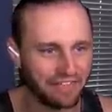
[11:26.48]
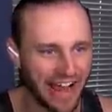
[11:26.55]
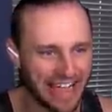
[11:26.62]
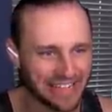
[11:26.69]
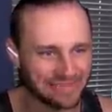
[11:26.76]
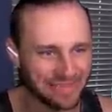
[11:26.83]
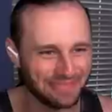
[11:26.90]

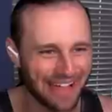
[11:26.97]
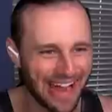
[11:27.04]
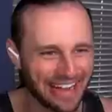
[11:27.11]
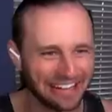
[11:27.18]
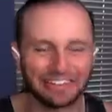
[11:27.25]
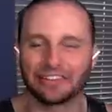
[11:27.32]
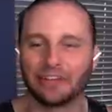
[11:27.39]
advancement
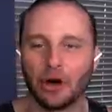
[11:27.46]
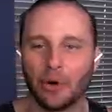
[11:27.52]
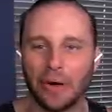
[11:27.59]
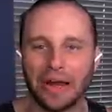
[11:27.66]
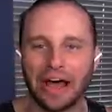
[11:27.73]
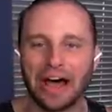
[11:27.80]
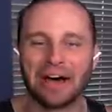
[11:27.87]
made.
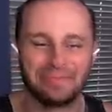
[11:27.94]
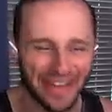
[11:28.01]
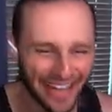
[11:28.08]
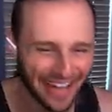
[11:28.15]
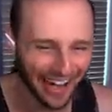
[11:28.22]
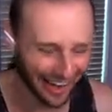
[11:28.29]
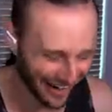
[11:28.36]
Glow it up.
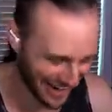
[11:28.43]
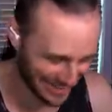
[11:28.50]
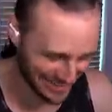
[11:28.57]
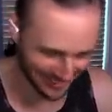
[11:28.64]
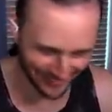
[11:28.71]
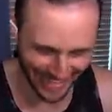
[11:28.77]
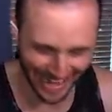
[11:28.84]
All right,
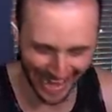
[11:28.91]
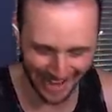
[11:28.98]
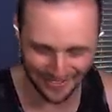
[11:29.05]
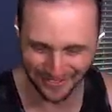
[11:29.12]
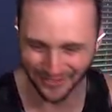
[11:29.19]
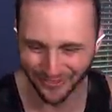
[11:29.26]
so we have